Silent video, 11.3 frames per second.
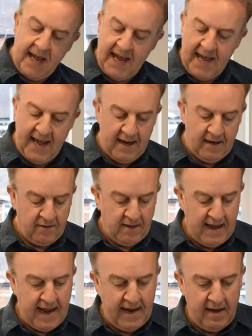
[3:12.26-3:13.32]
and
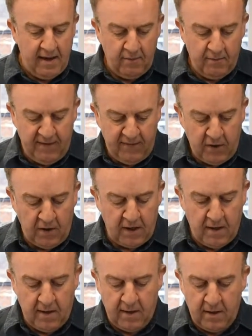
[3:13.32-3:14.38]
then we've got
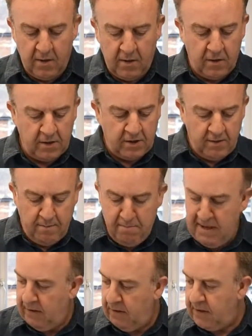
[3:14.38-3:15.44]
our hot
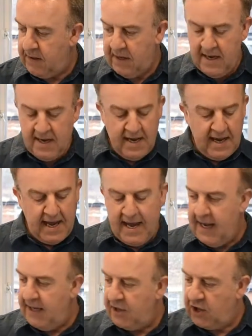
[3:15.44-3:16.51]
milk,
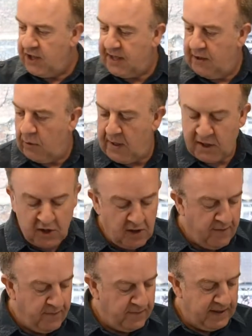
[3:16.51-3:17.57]
and it's just a question
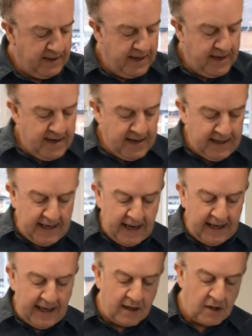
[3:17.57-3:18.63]
of
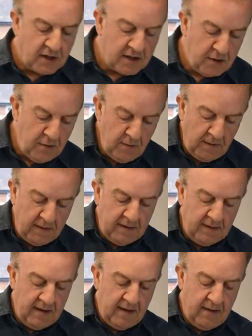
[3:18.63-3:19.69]
getting it to
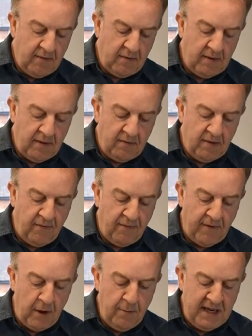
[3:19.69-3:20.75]
the
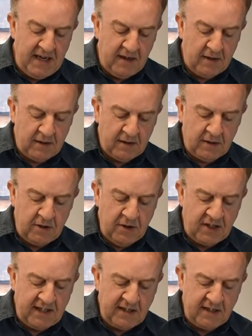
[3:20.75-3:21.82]
foamy
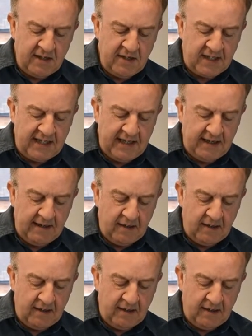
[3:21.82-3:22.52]
consistency